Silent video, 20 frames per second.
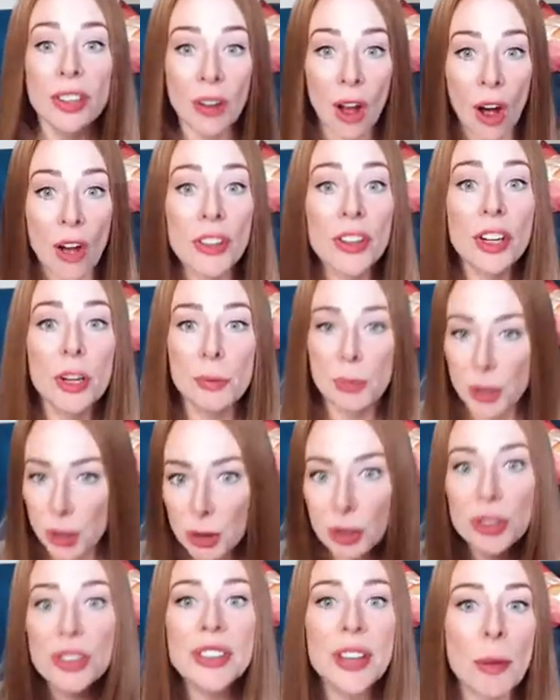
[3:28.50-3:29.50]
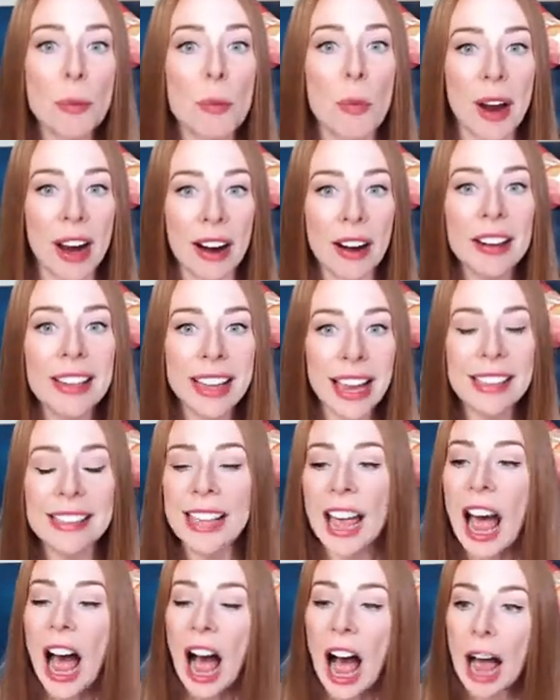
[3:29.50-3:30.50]
on the computer somewhere. Yes,
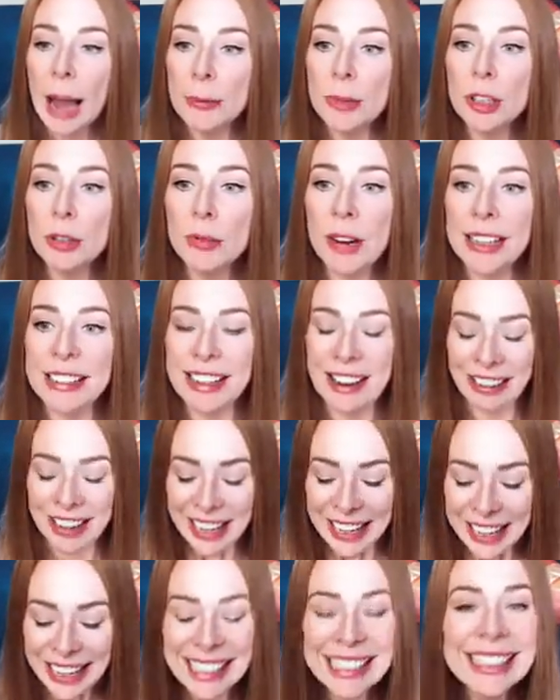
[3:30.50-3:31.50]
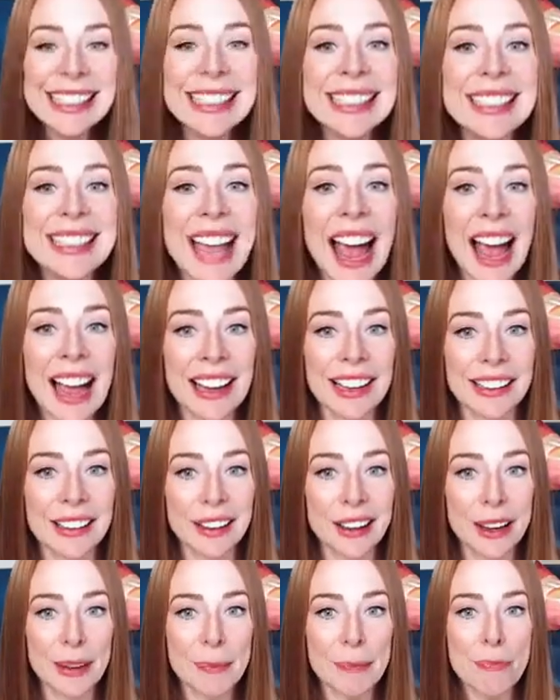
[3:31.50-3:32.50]
I'm going to write down
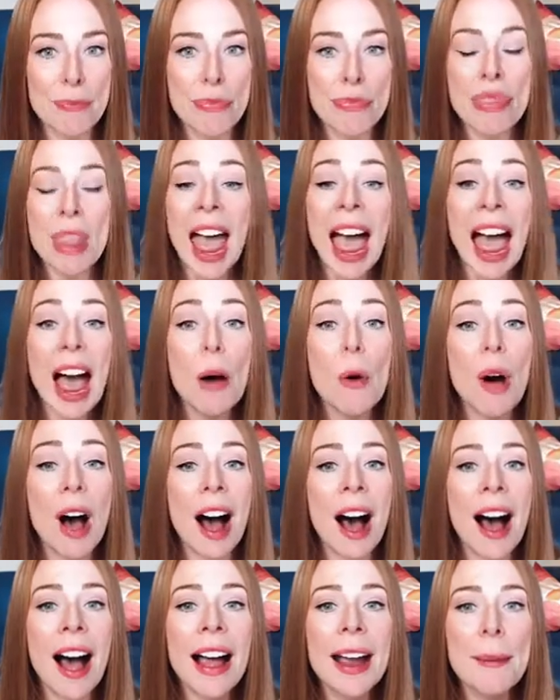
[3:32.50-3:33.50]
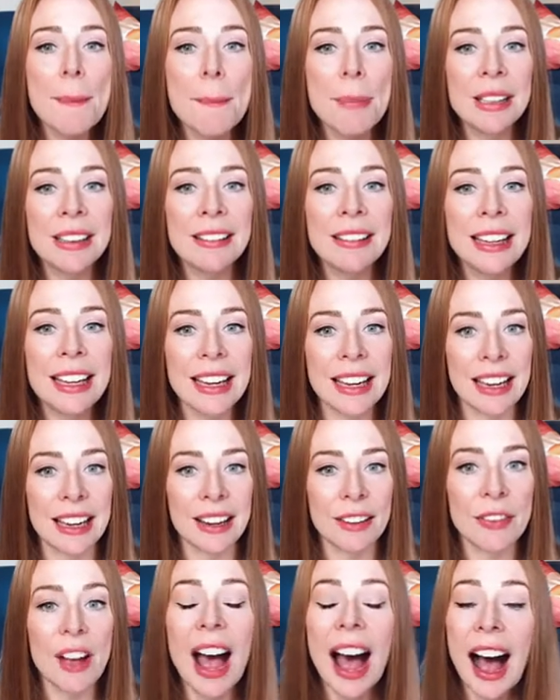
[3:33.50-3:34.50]
exactly how I
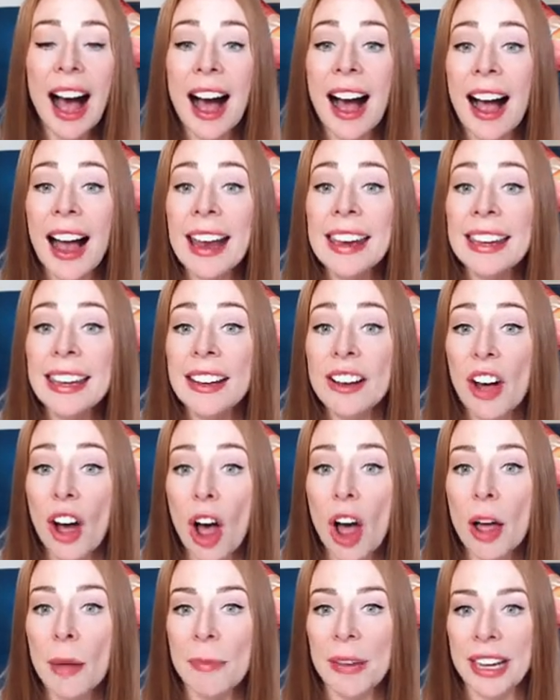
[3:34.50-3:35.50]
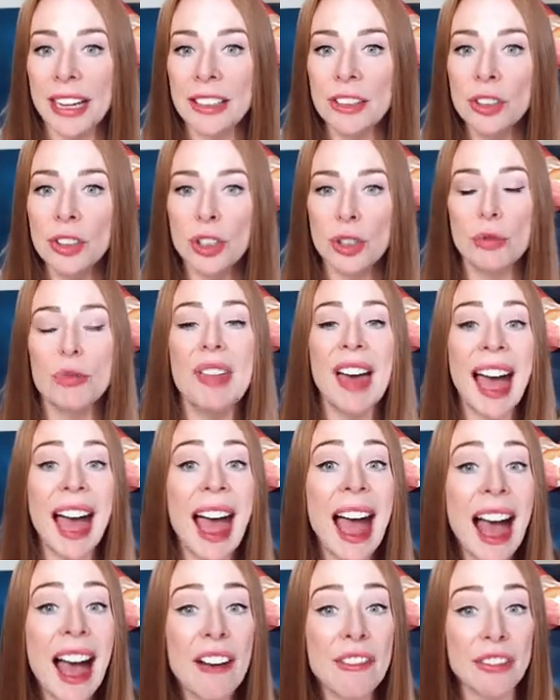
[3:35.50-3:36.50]
believe I can come into the
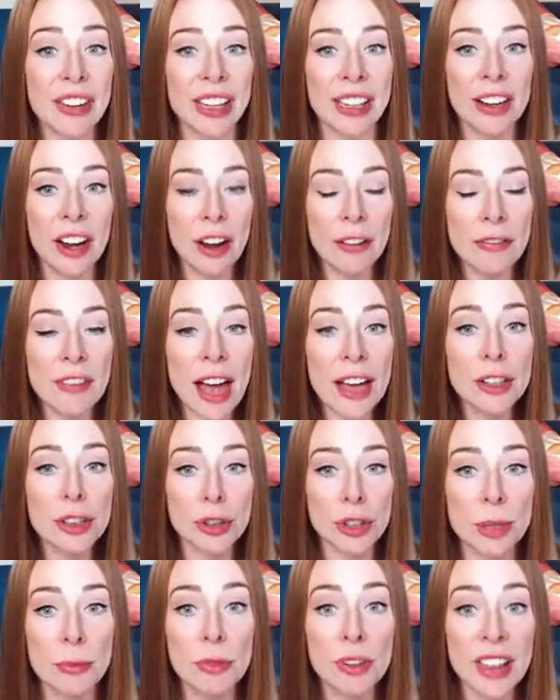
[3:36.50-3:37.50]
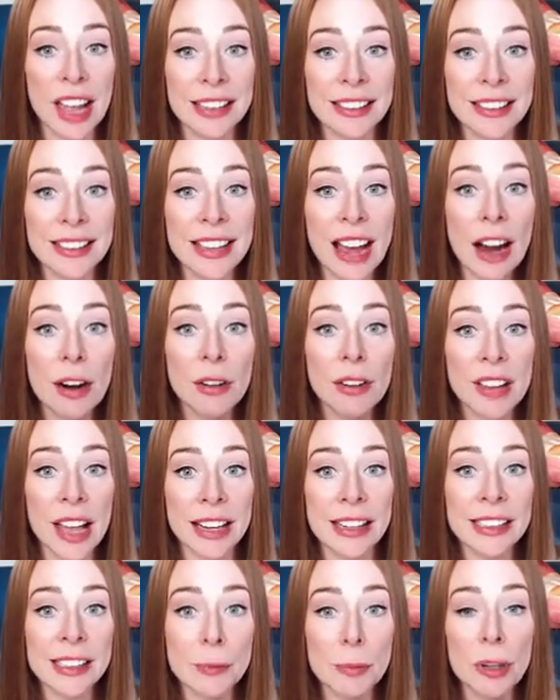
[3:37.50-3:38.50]
having of that dream or that desire or that
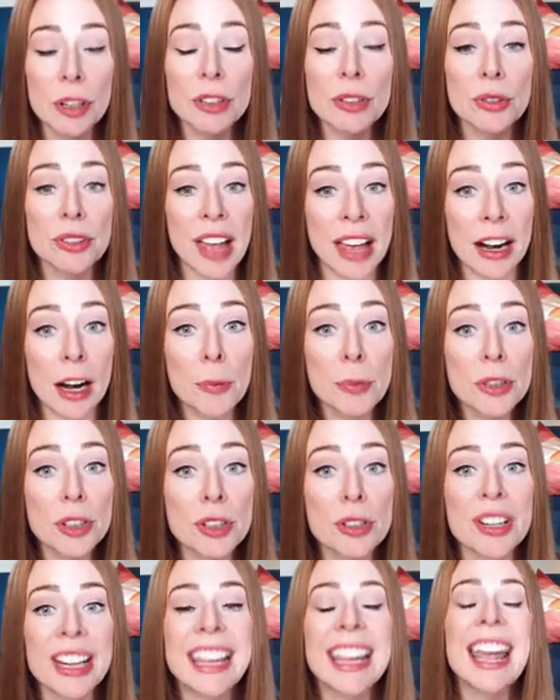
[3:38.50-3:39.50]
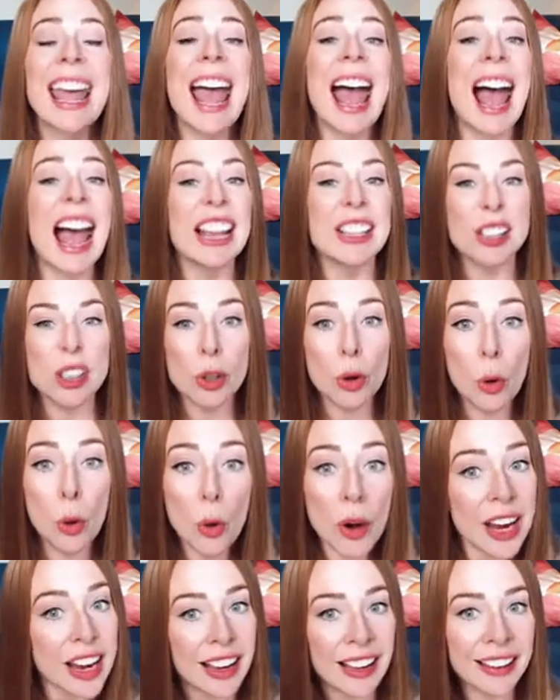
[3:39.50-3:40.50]
experience or that opportunity as
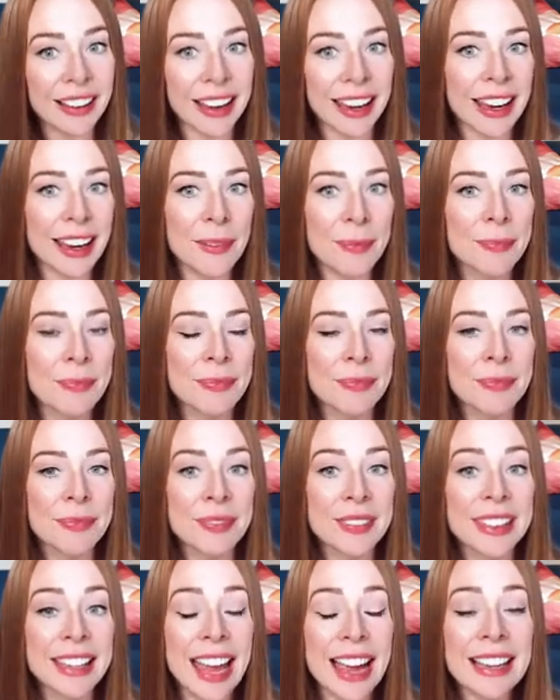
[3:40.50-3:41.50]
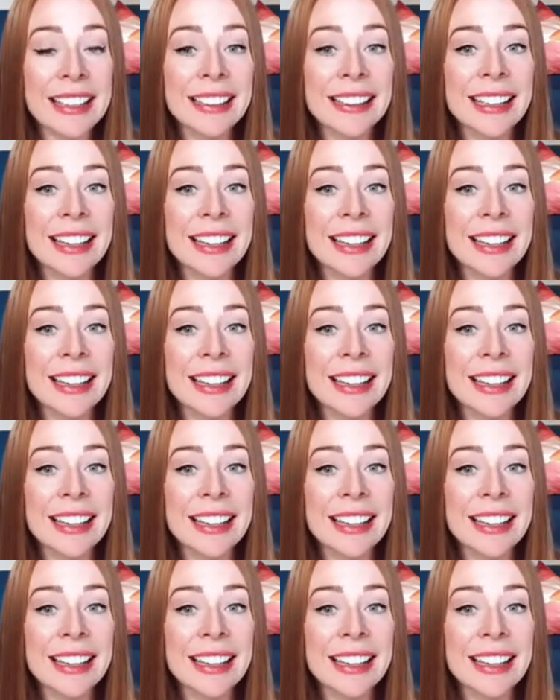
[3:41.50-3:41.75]
quickly, yes,